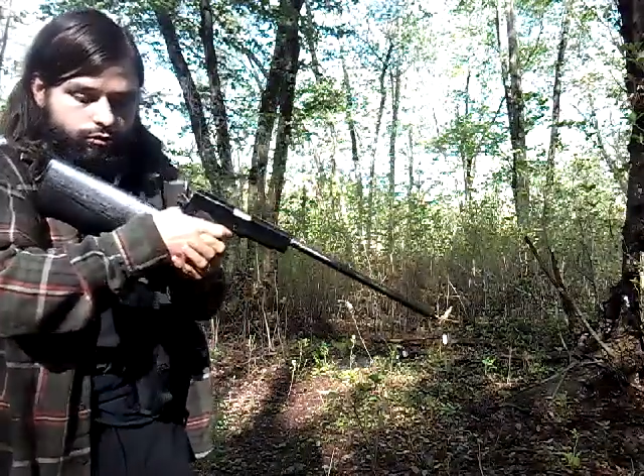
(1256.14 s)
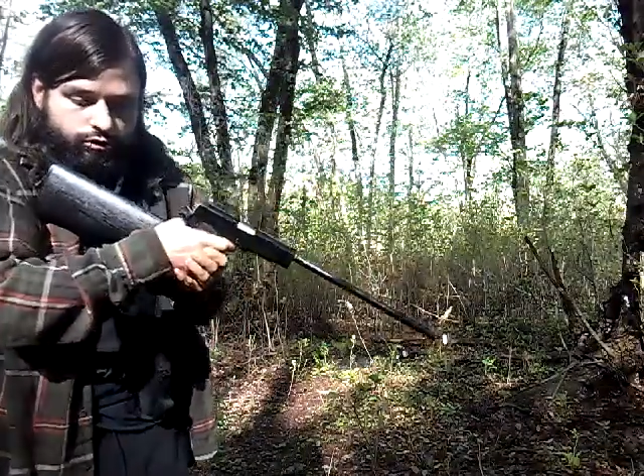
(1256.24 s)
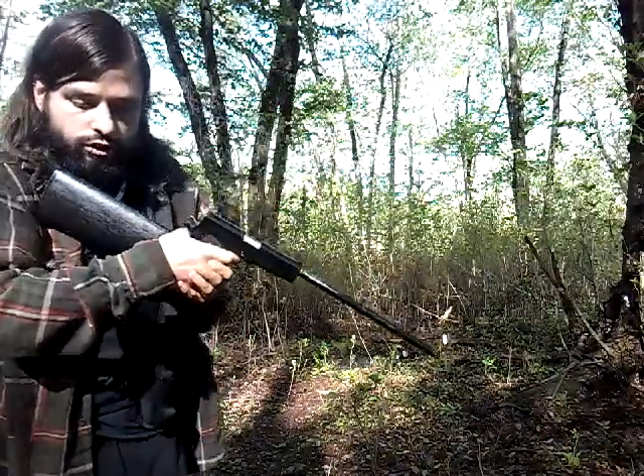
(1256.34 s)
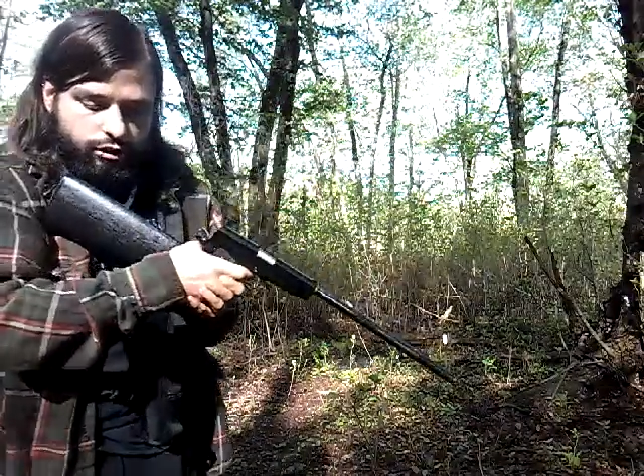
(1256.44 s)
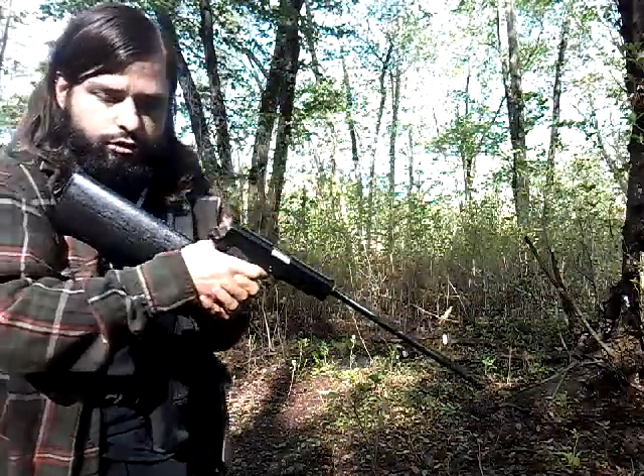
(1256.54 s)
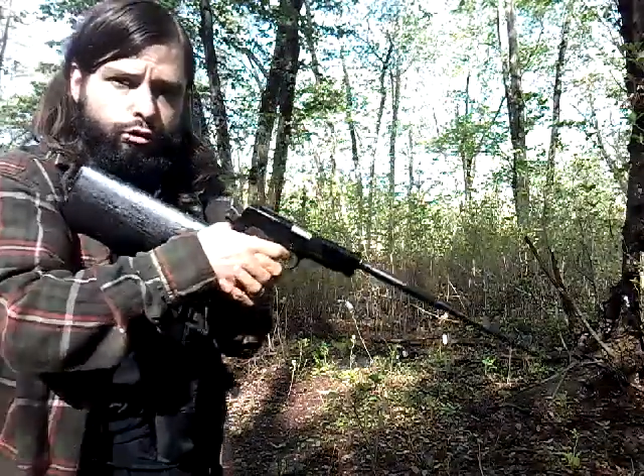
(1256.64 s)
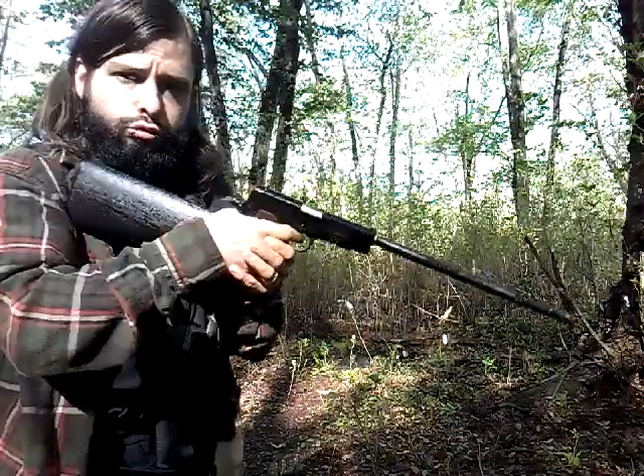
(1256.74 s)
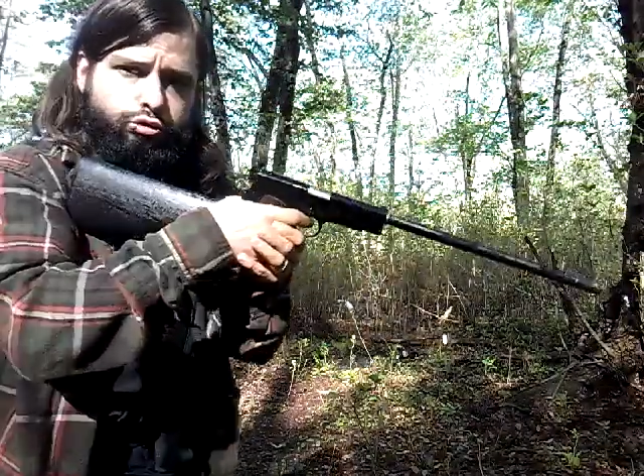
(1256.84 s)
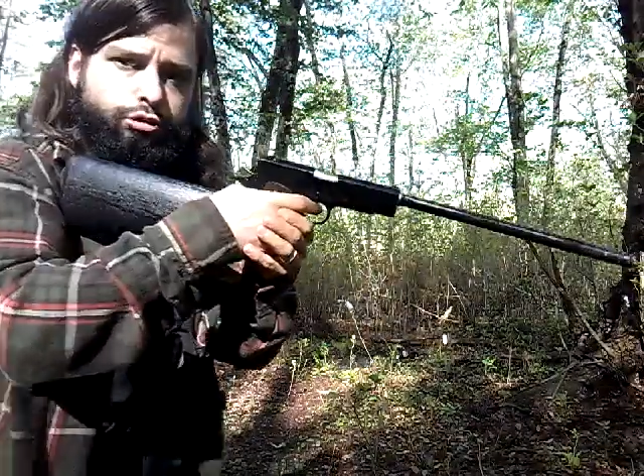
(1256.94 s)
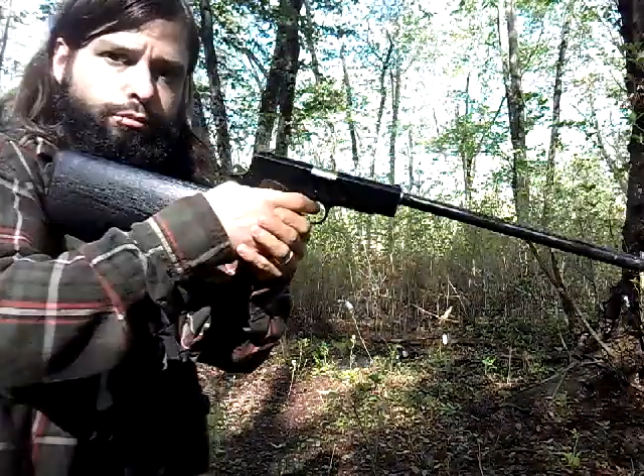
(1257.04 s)
Let's get
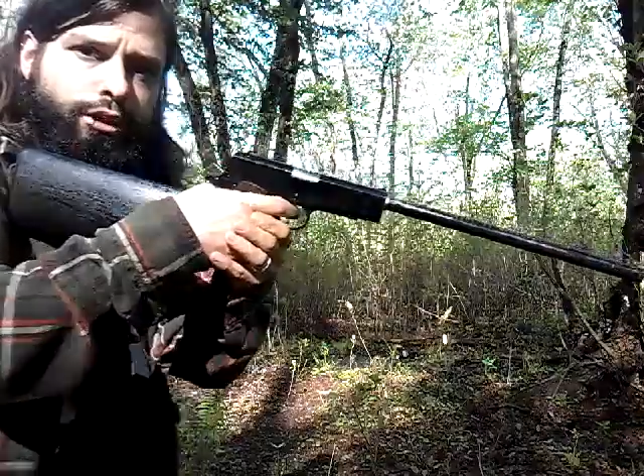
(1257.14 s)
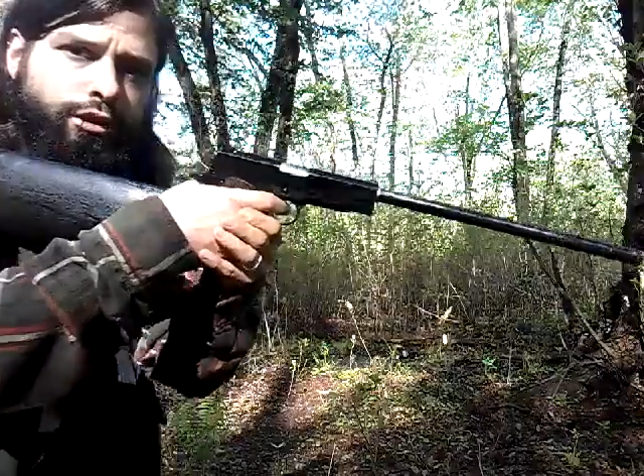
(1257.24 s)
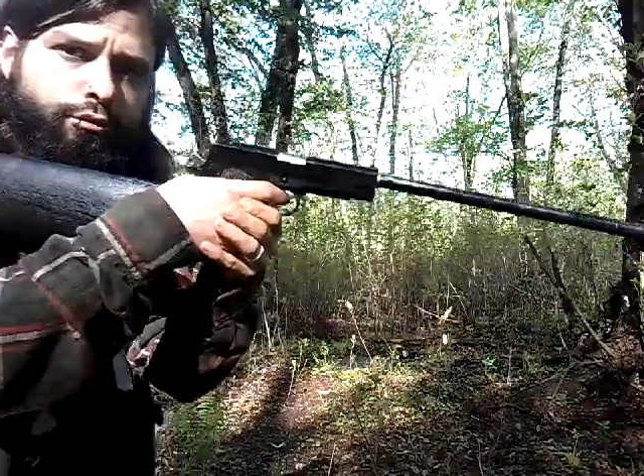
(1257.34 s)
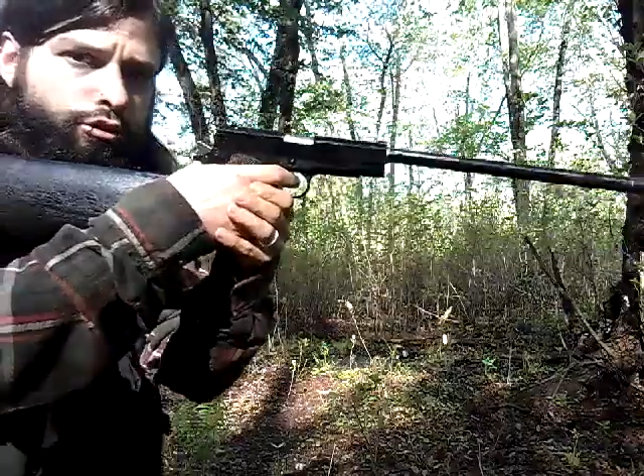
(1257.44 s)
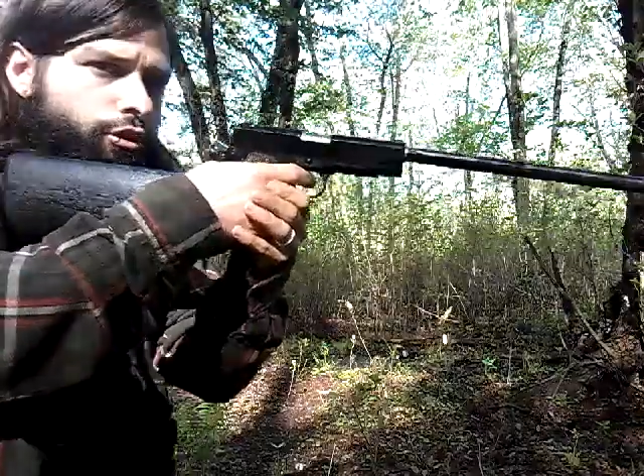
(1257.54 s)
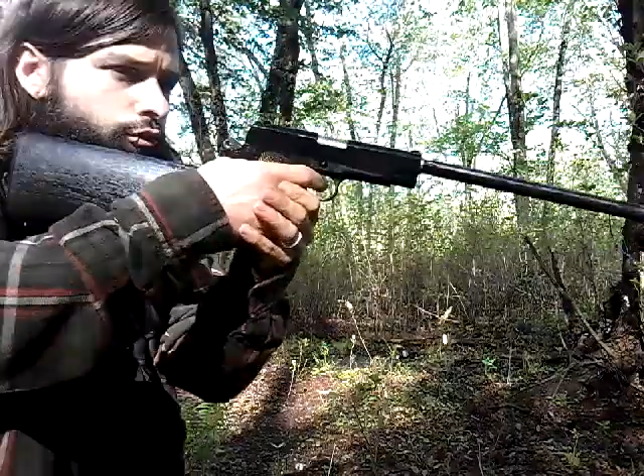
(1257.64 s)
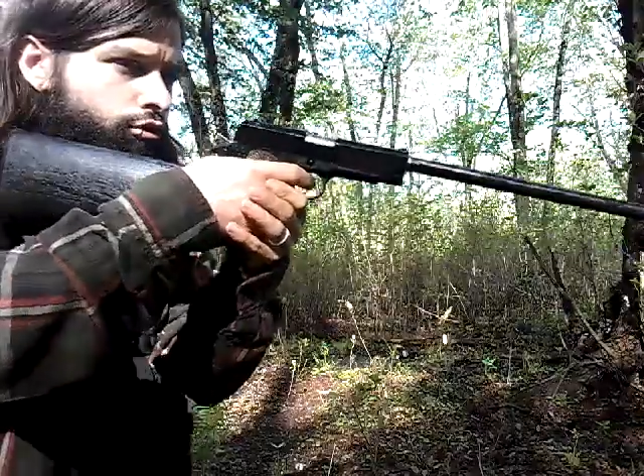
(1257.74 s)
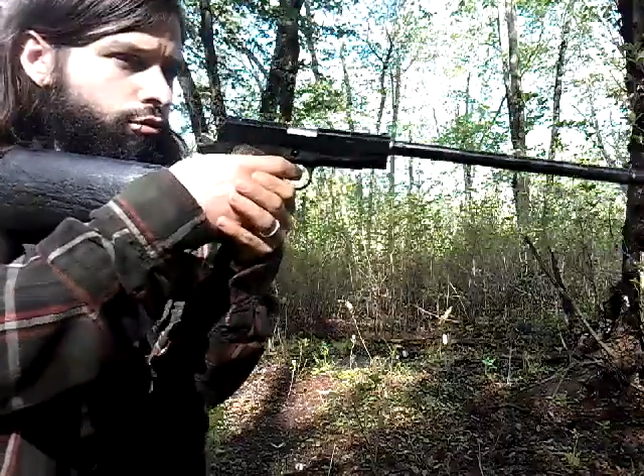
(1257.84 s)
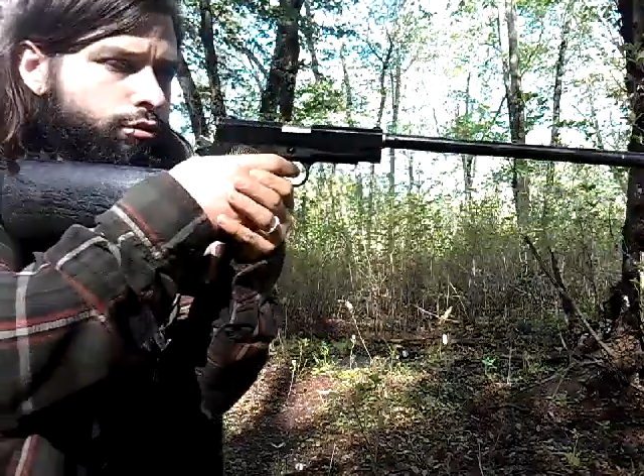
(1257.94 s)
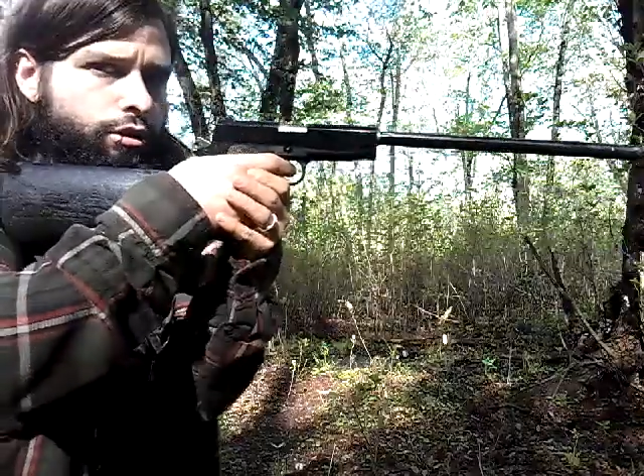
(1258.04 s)
closer, man. Let's give you some